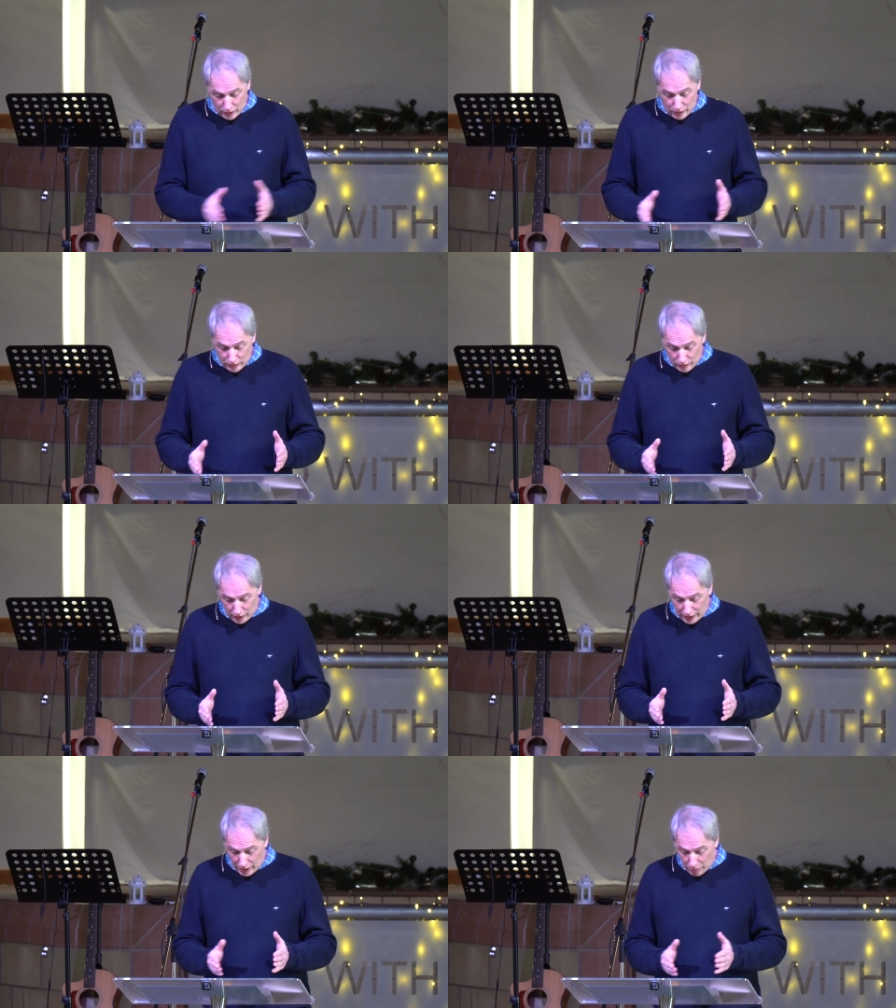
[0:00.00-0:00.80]
the
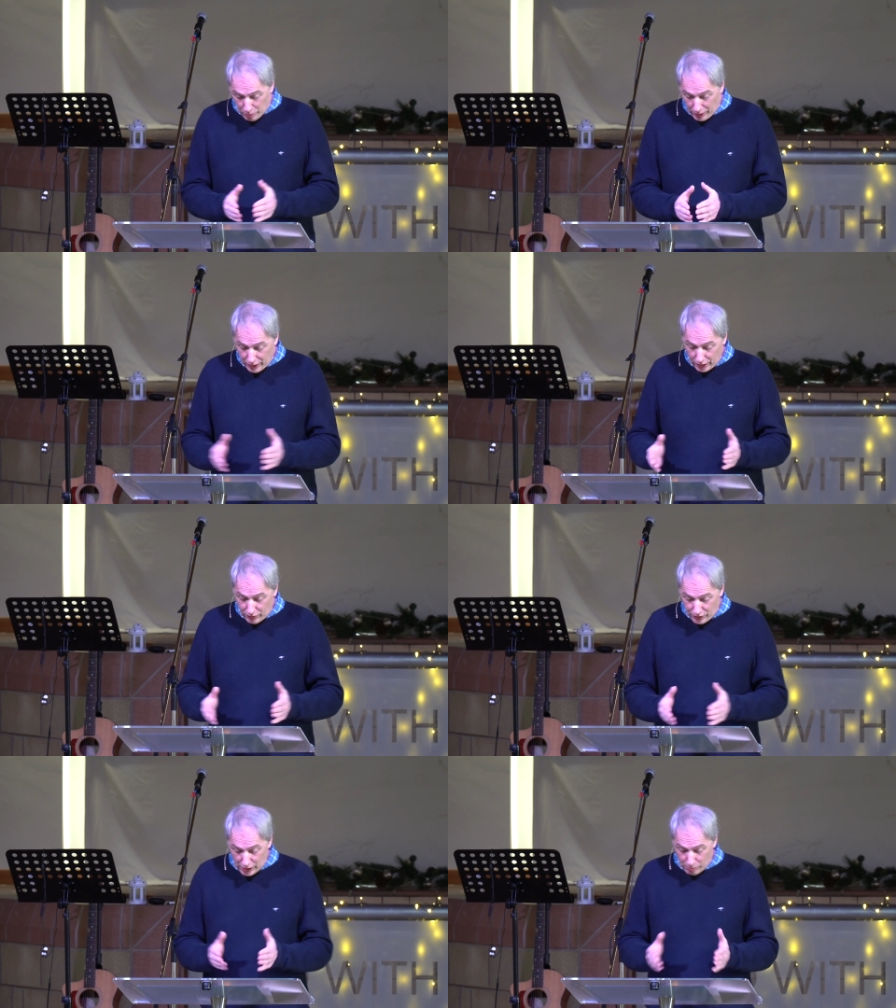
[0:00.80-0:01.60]
kind of the building of
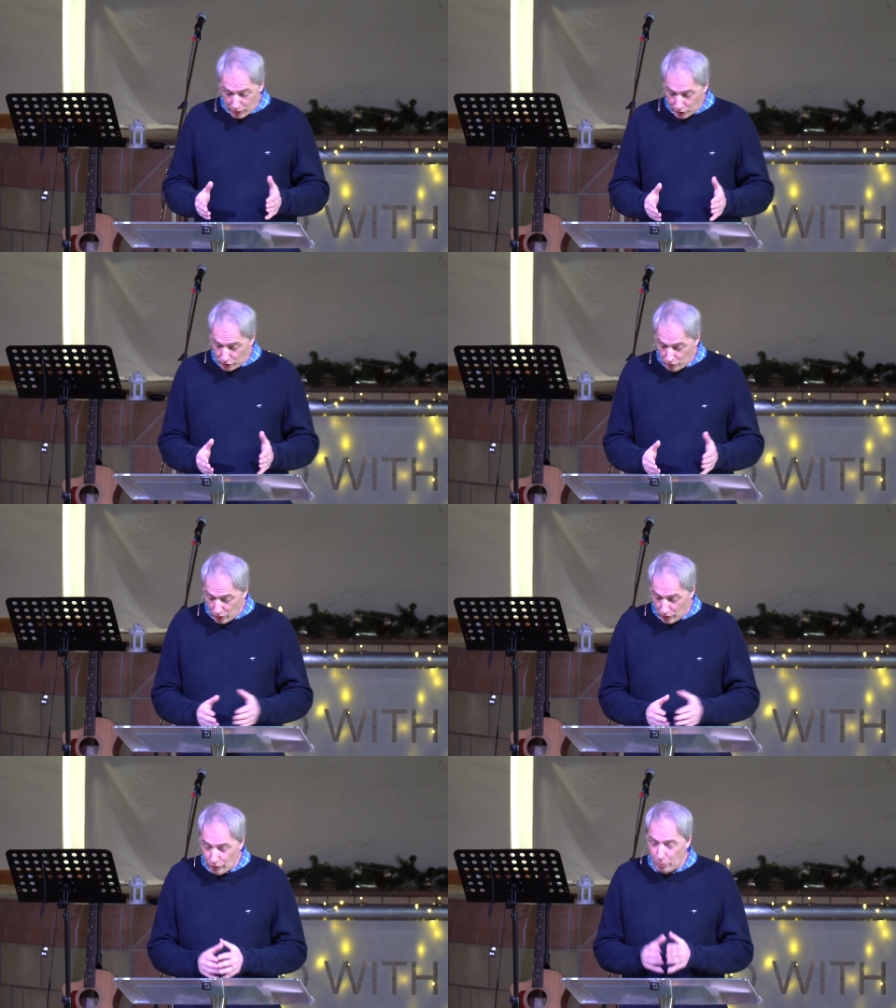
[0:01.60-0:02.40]
the temple and so
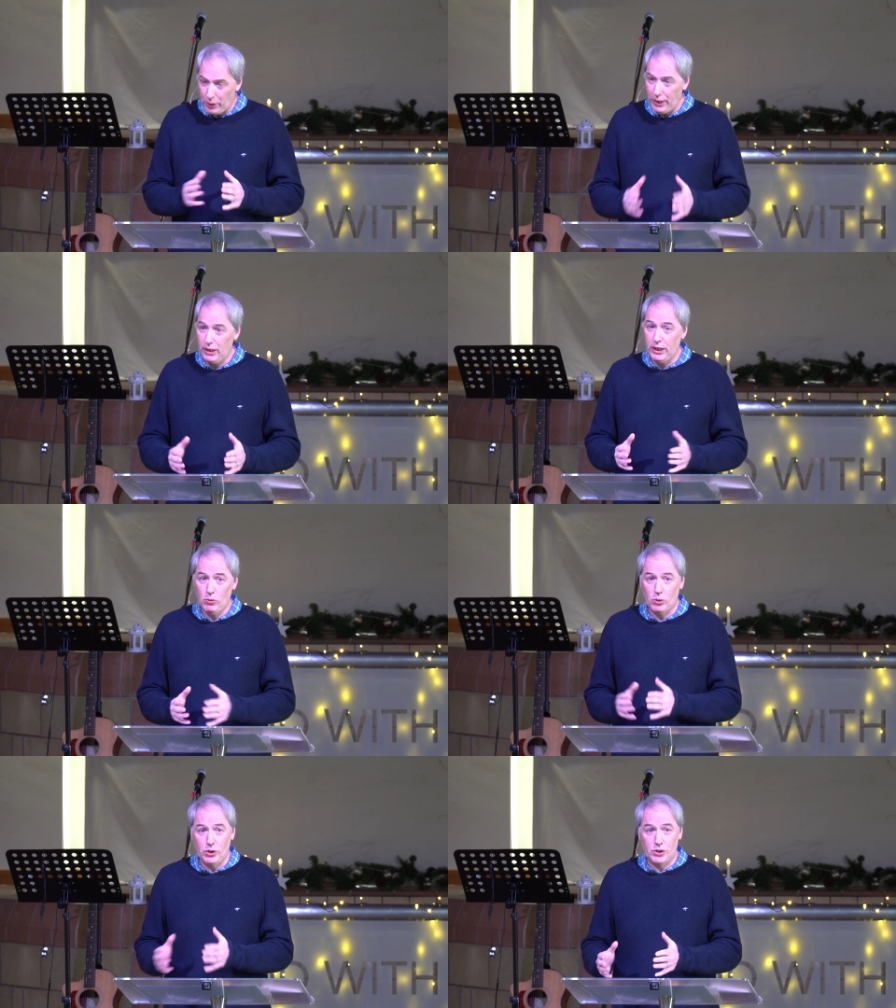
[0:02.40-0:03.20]
on, repeatedly
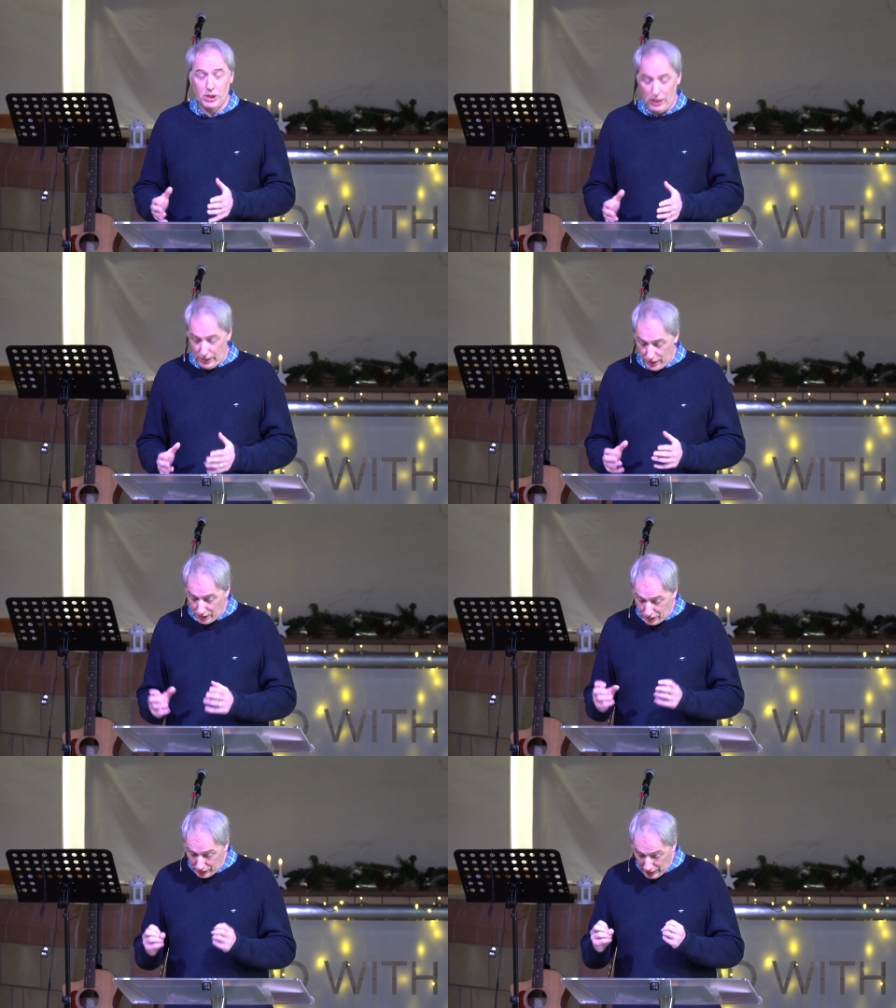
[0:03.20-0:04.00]
what you see
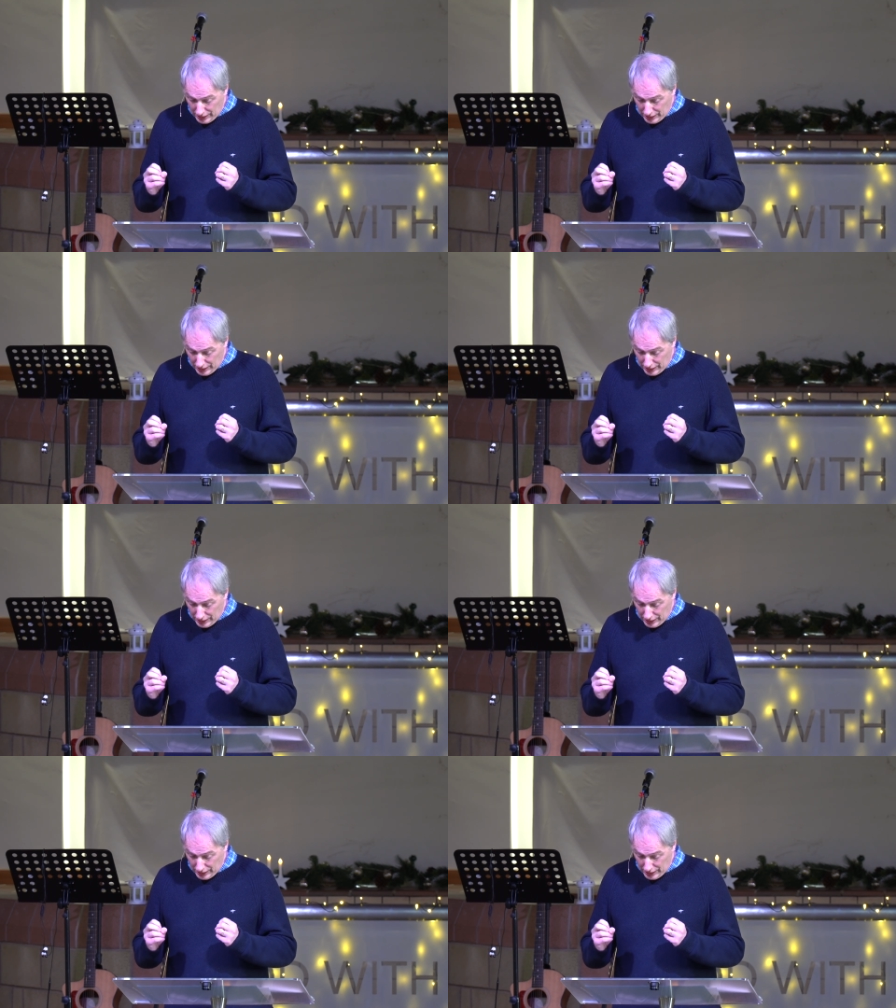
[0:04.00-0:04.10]
is